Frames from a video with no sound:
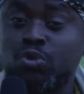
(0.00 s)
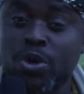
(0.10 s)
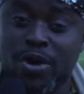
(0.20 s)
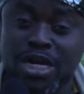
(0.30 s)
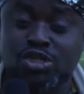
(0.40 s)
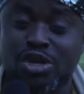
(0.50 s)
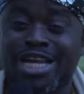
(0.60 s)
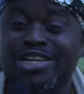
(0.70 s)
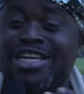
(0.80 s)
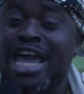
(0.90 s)
we wanted to
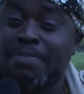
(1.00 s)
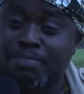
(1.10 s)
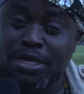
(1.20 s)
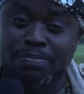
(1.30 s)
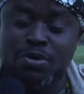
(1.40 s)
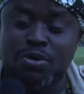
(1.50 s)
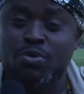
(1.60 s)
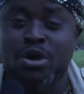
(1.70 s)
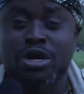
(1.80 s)
educate people. We